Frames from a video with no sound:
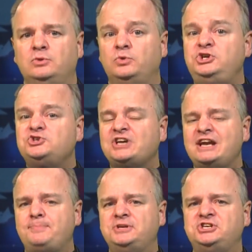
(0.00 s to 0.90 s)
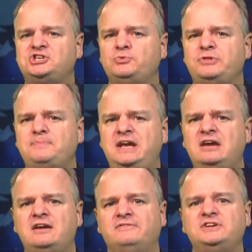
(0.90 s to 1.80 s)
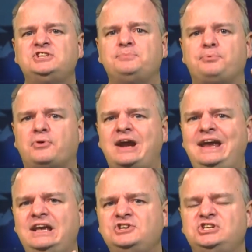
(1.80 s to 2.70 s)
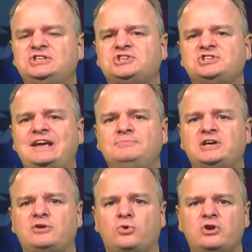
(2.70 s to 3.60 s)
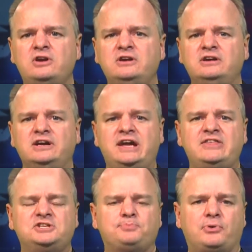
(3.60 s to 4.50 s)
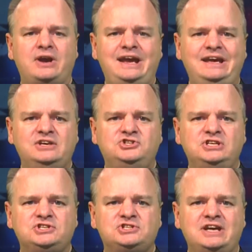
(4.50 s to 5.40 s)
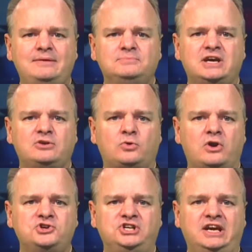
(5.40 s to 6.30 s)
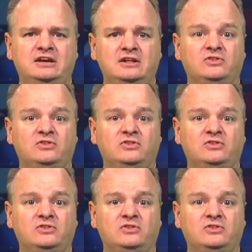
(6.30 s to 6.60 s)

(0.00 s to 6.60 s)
Would you sign a petition with me? Visit prayinjesusname.org. Again, that's prayinjesusname.org.